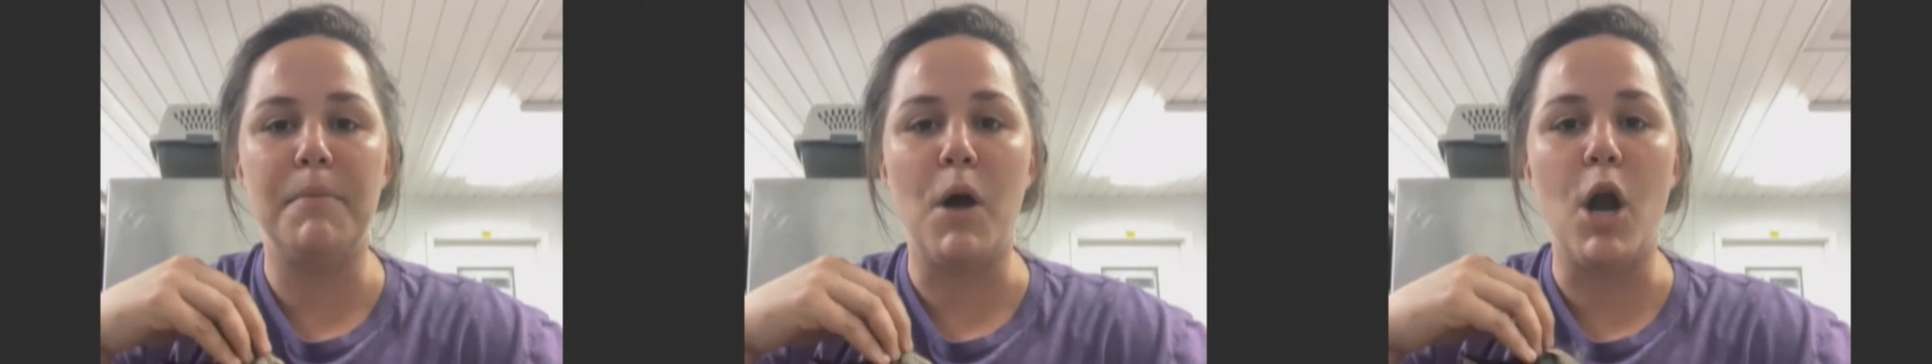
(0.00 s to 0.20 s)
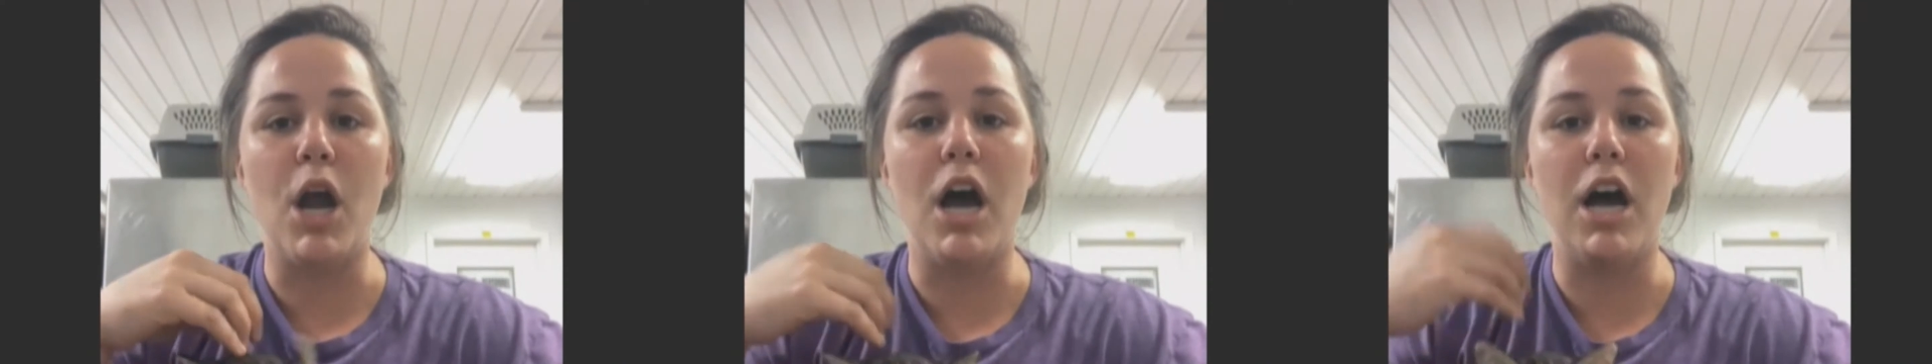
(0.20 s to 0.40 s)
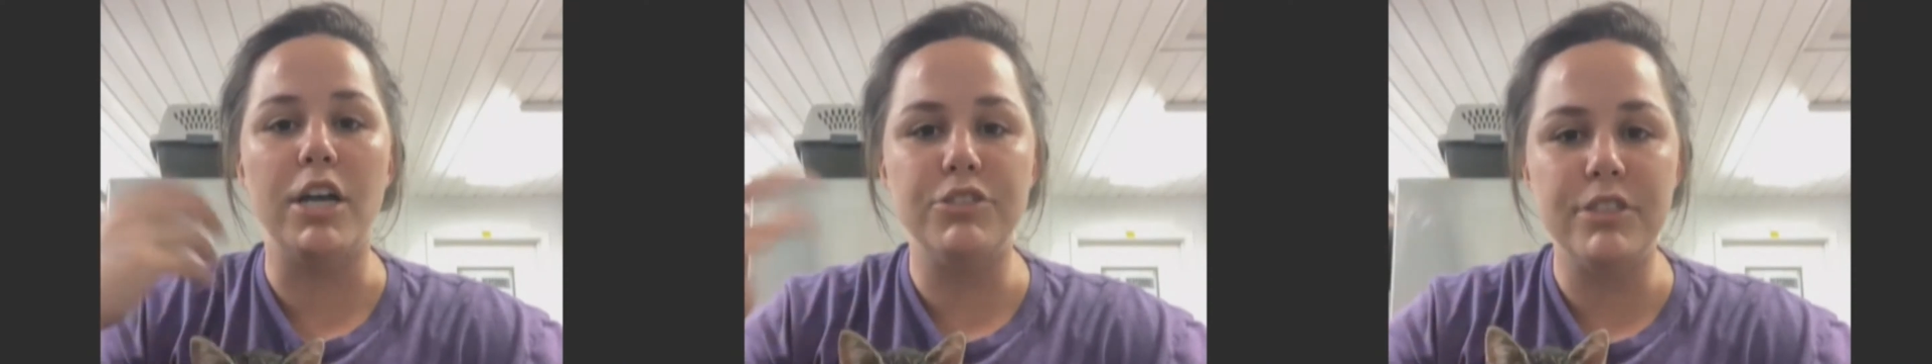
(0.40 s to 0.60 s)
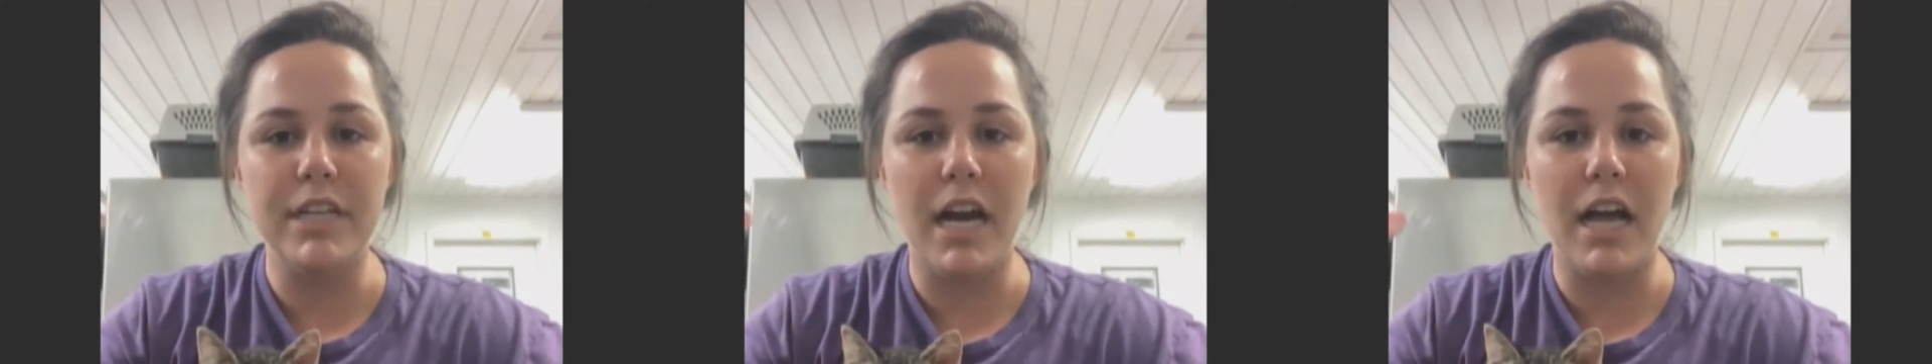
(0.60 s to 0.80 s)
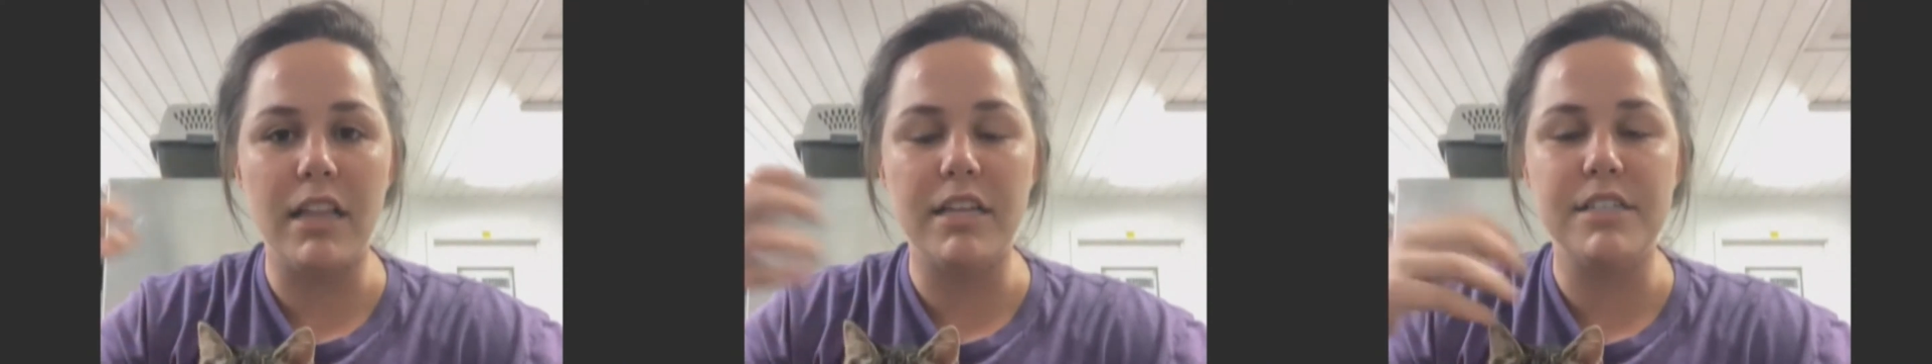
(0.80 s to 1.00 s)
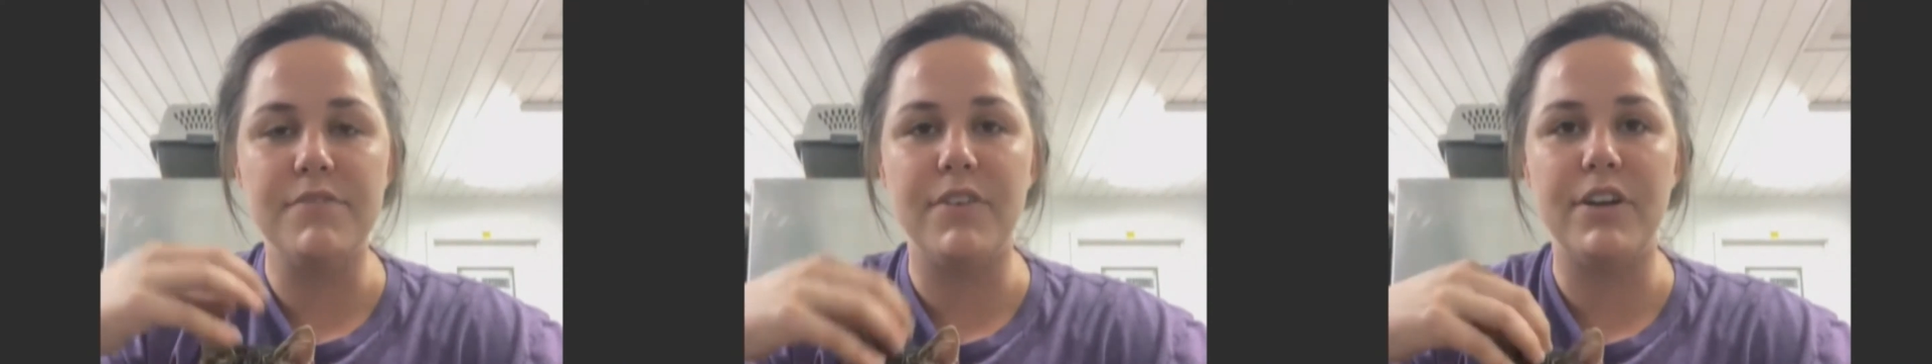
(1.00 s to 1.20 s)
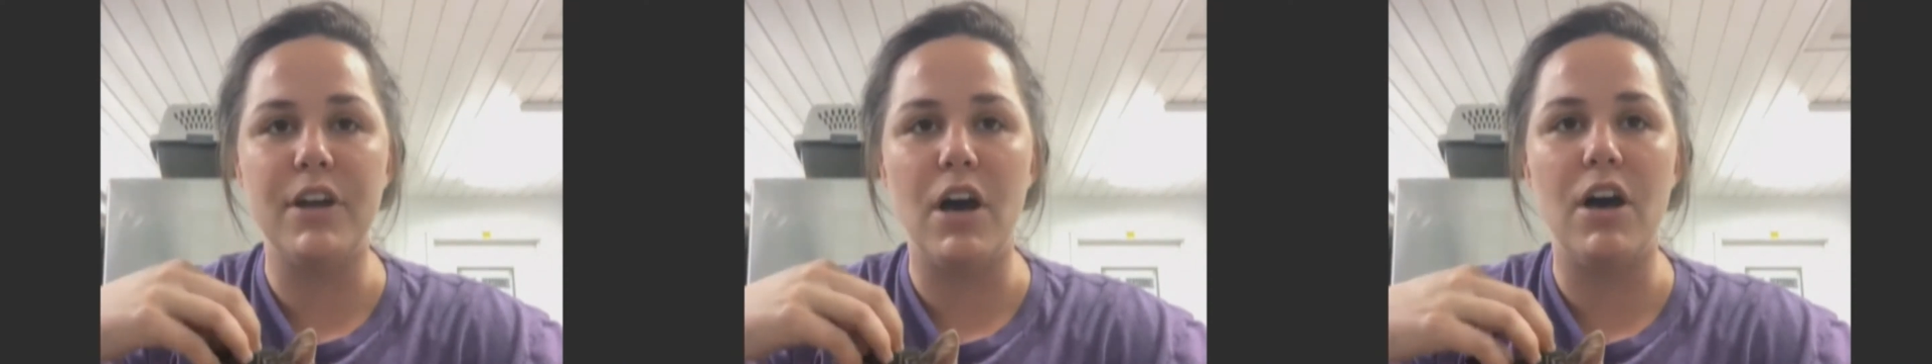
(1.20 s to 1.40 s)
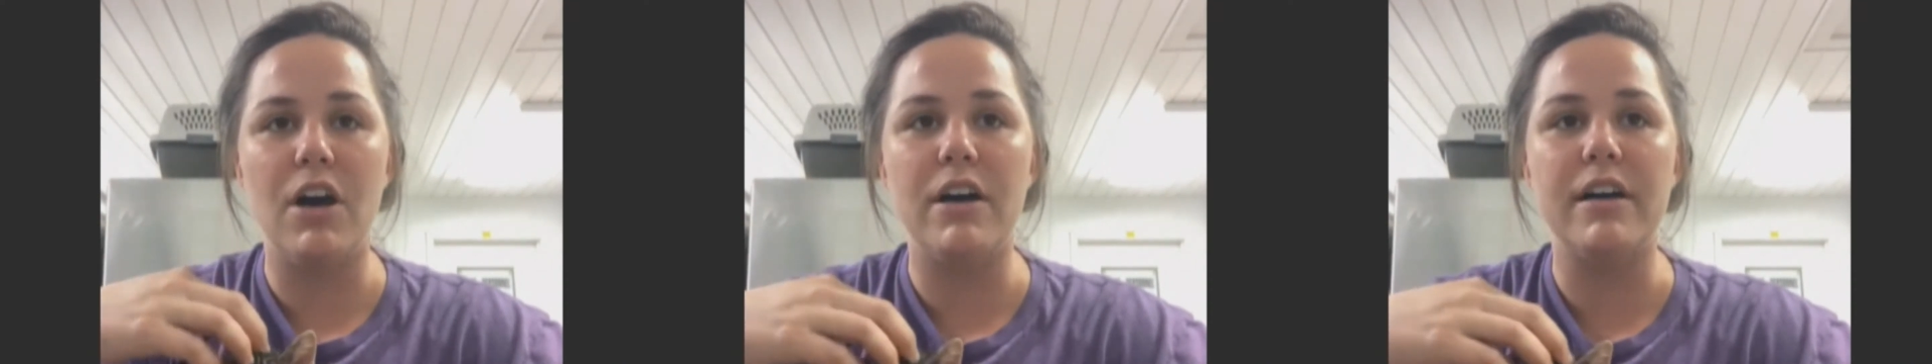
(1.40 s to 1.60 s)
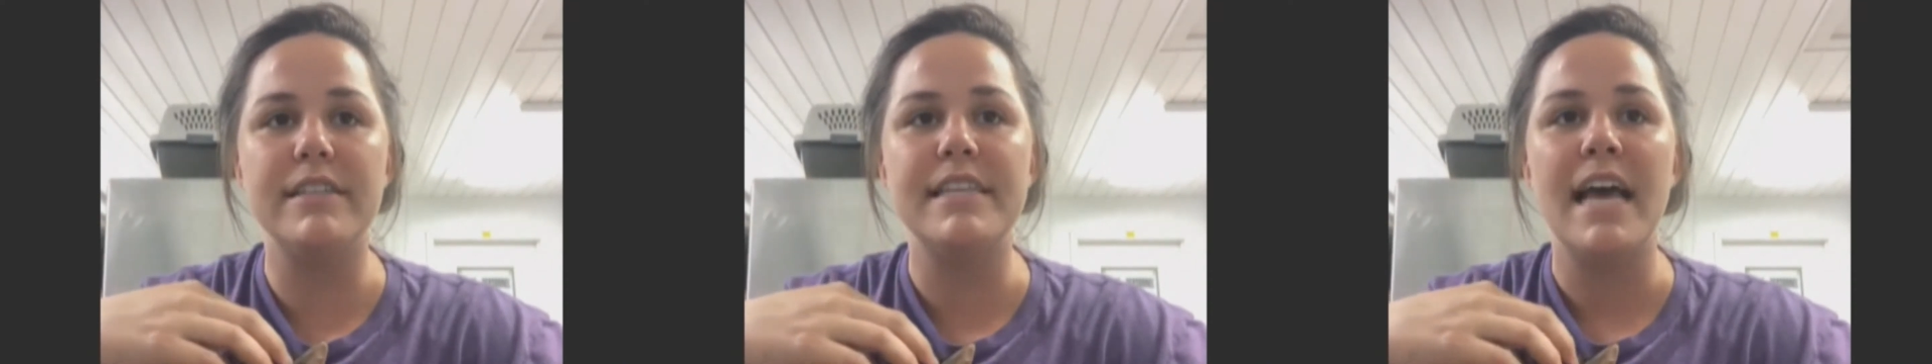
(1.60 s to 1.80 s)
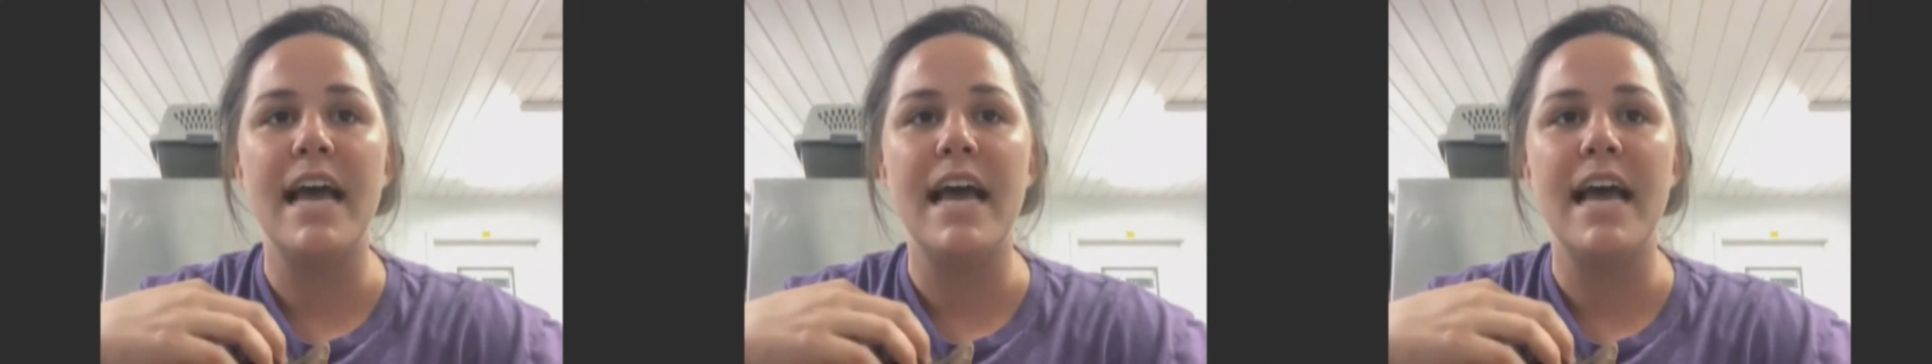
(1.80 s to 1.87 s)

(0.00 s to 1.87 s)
$100 for dogs